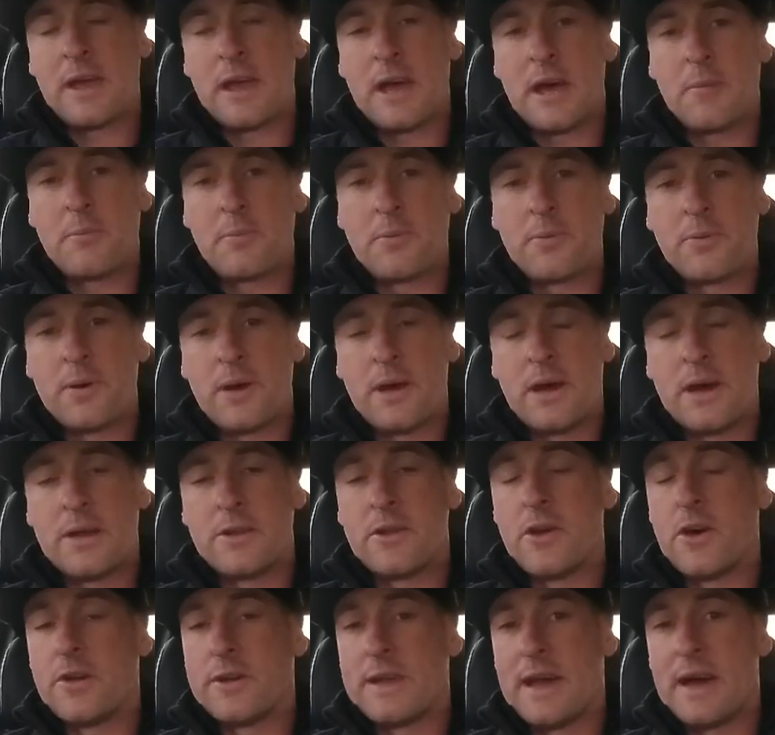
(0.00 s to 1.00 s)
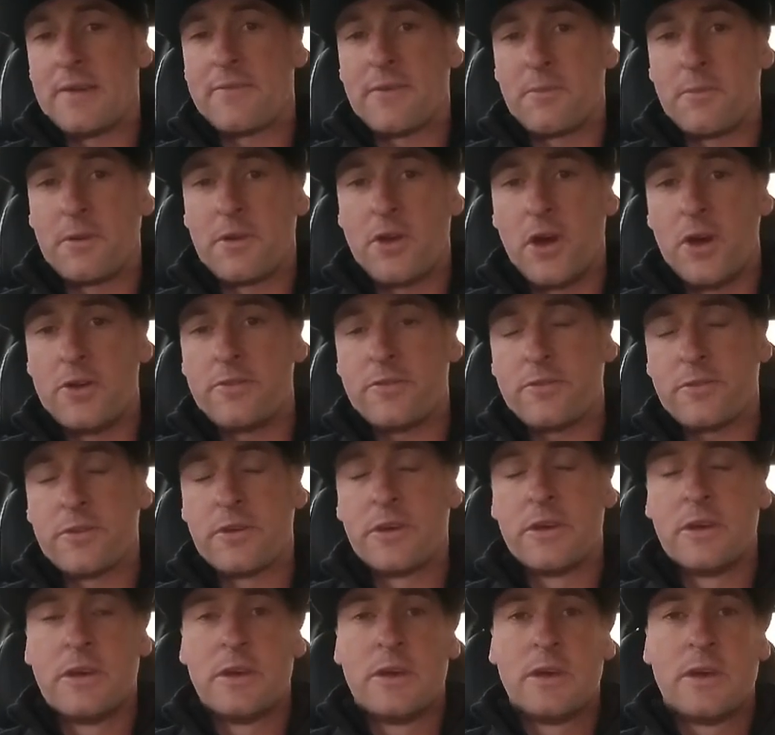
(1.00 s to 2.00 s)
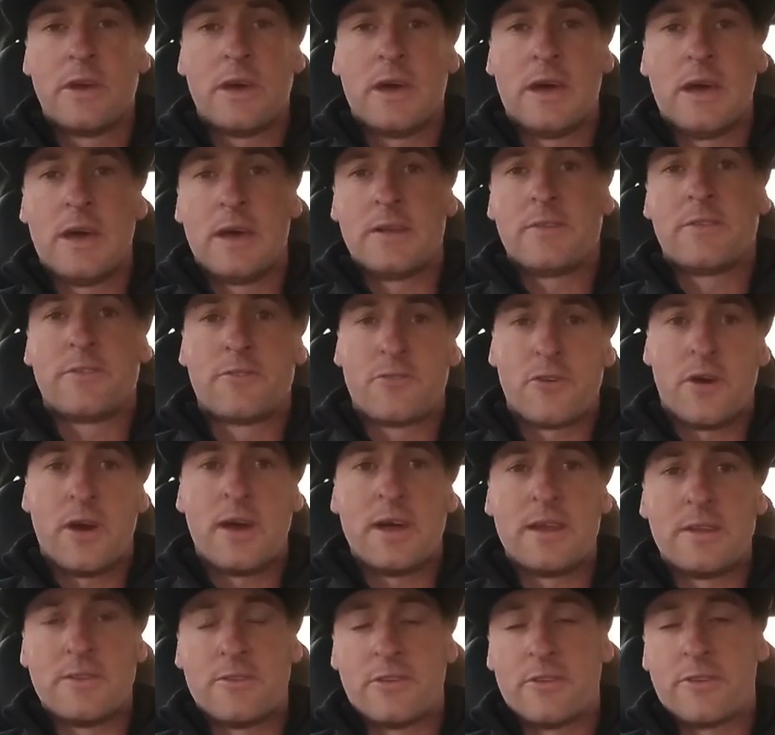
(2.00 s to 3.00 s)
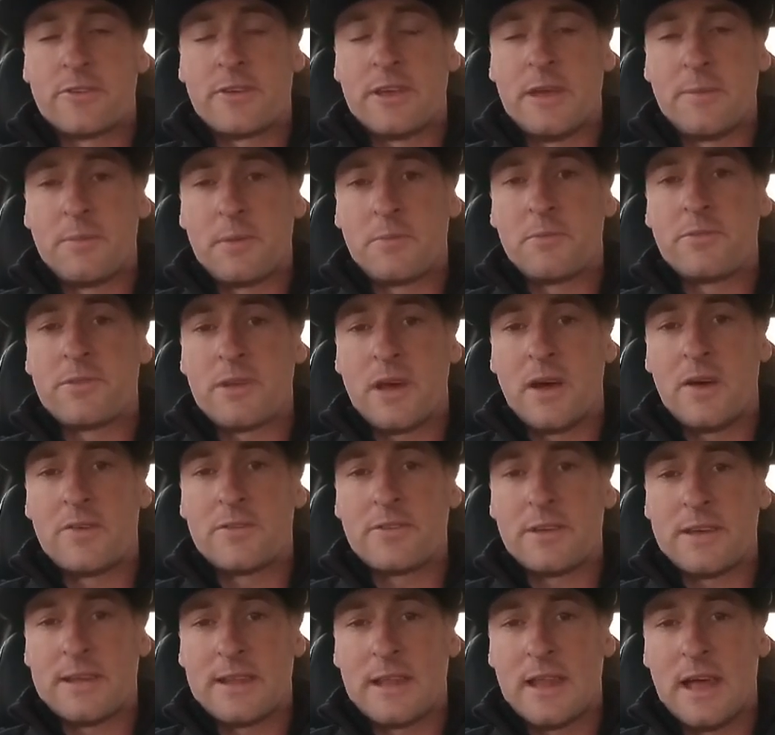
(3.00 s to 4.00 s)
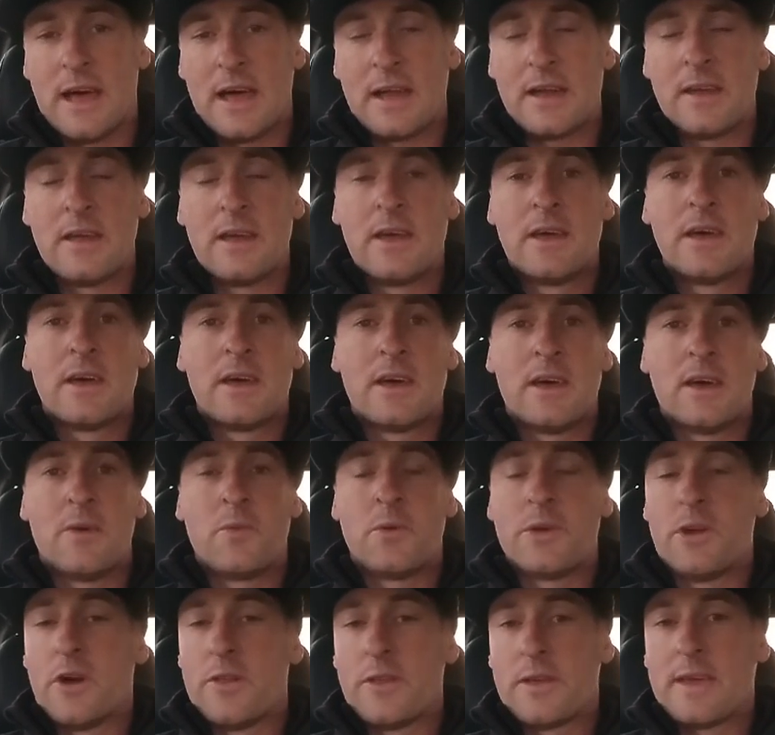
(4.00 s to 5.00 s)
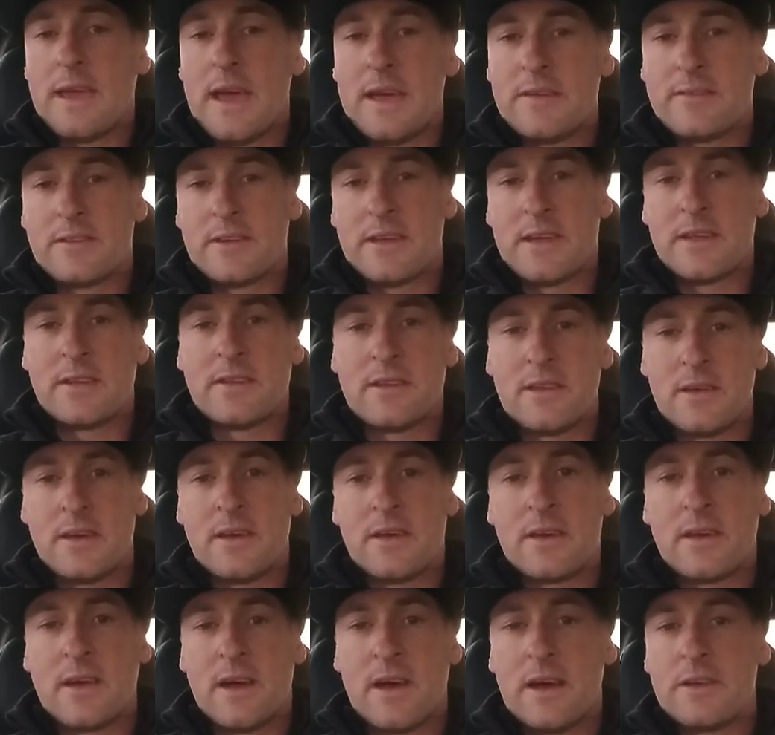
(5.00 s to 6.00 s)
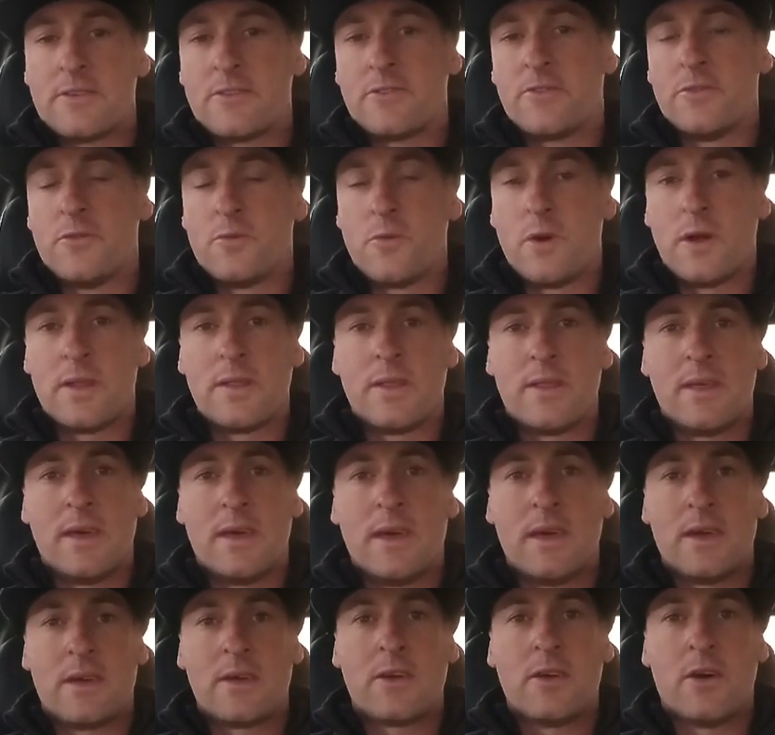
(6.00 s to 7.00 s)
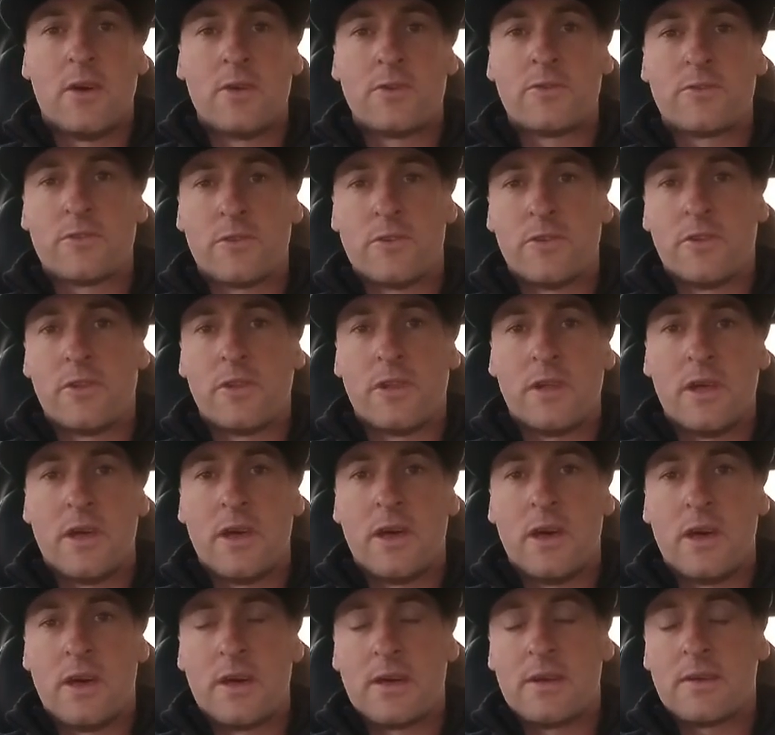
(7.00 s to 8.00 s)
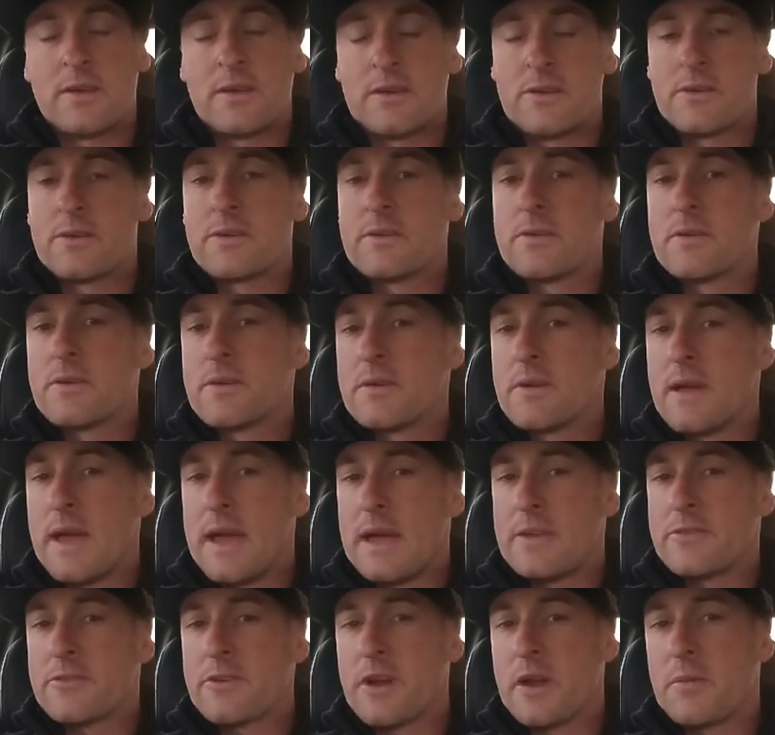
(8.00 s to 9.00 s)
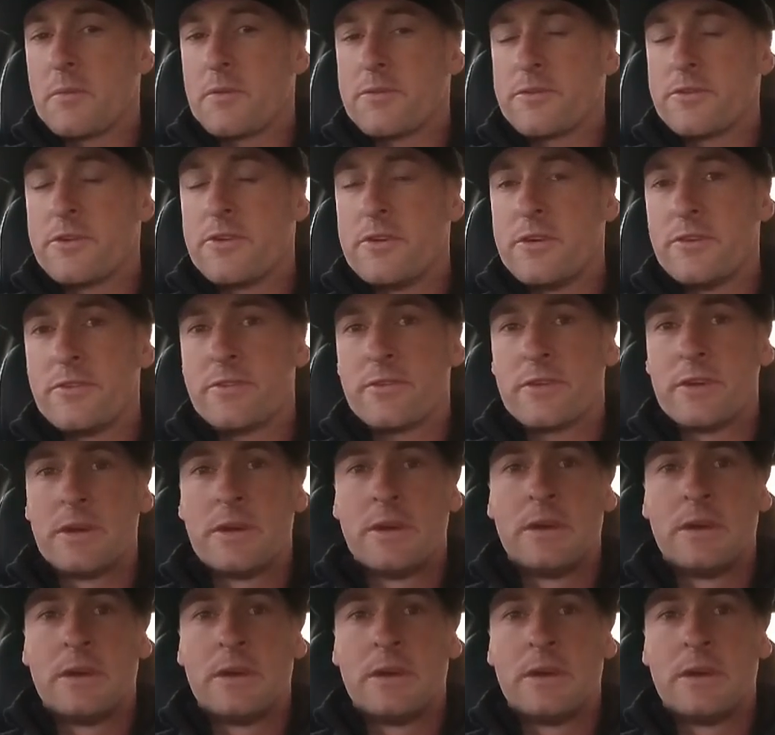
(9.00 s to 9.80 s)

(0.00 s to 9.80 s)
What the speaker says: up, no doubt from the coast, to try and just keep themselves in line. We know the KZN guys do run their coastal hare scramble series,